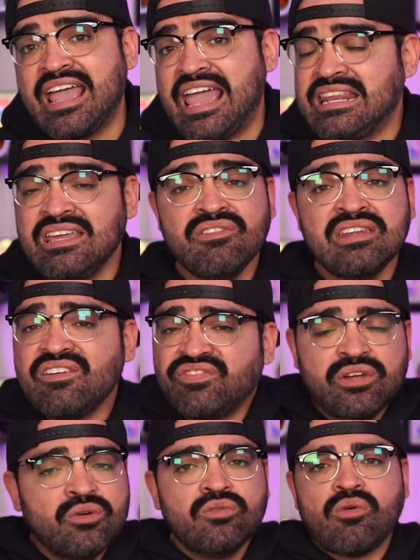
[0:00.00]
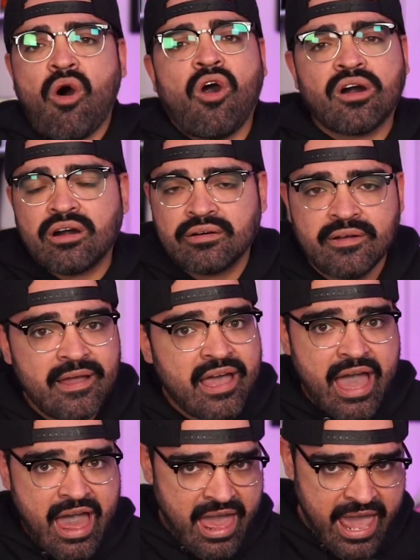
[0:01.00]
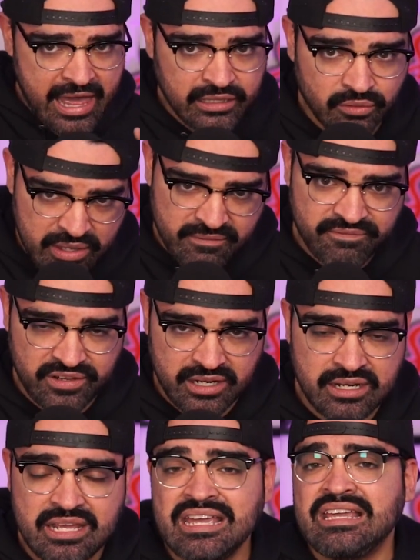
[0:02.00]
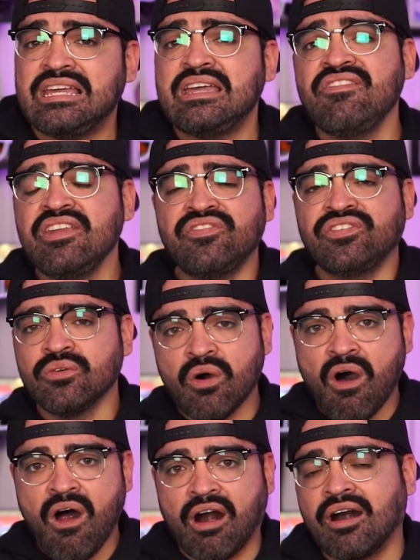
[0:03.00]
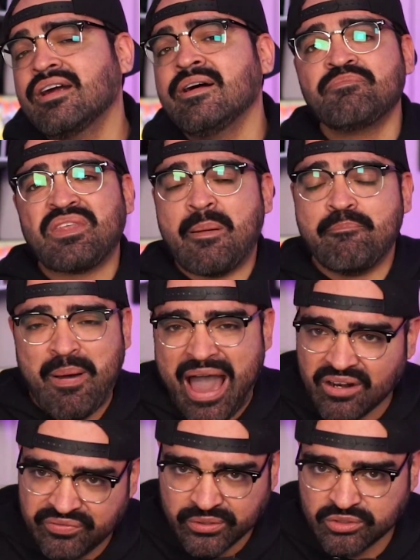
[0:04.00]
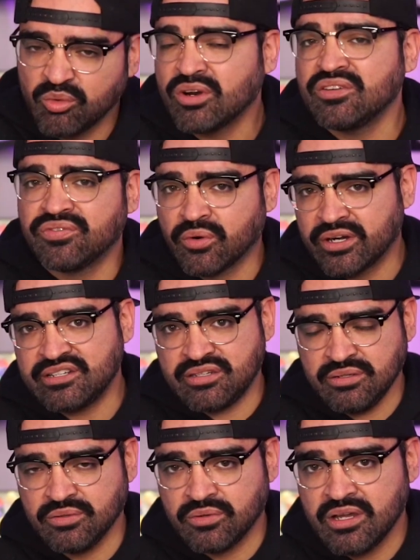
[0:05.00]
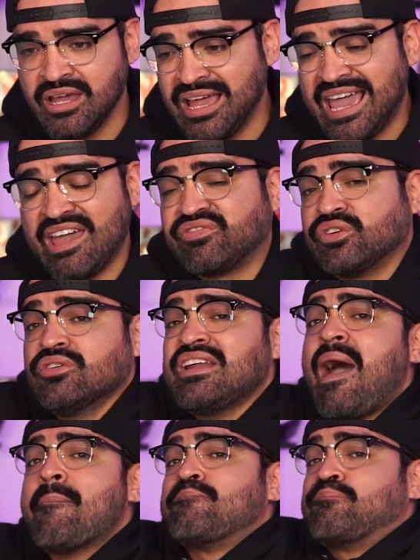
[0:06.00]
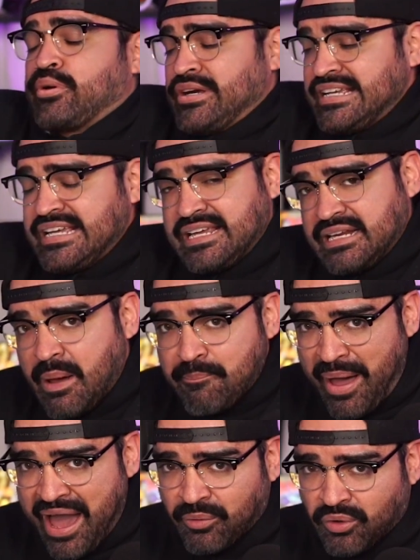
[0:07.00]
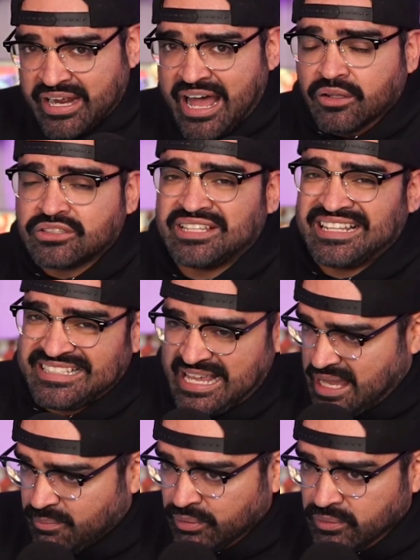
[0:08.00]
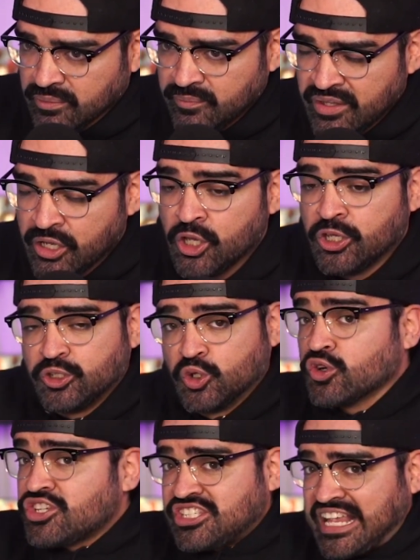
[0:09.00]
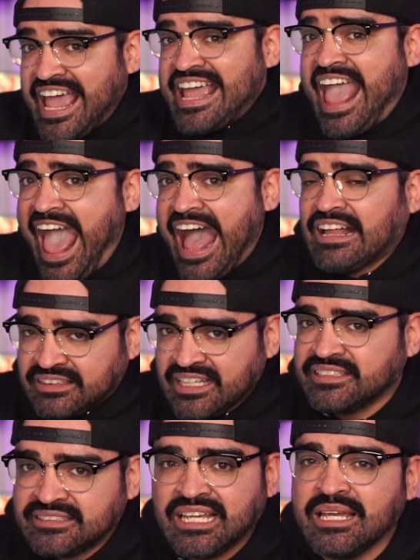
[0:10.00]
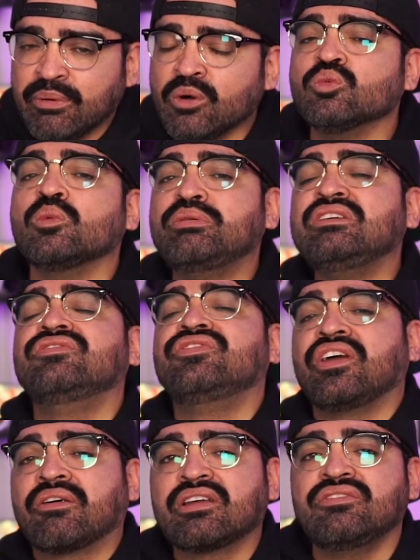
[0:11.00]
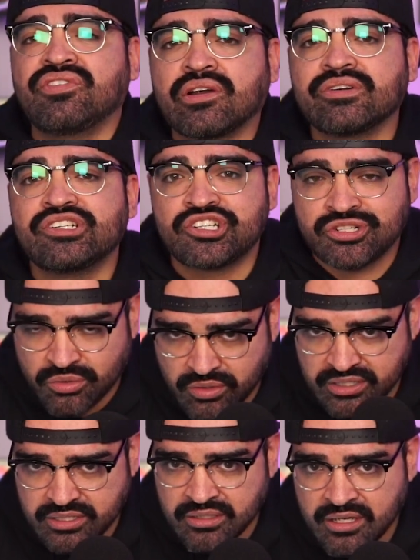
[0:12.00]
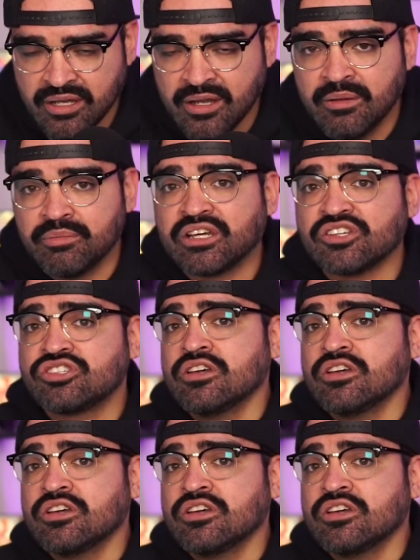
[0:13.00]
And even if you are a Halo Infinite, even if you are a Battlefield 2042, if you're not bringing a Battle Royale to the table, your stay at that table will be very, very short. Because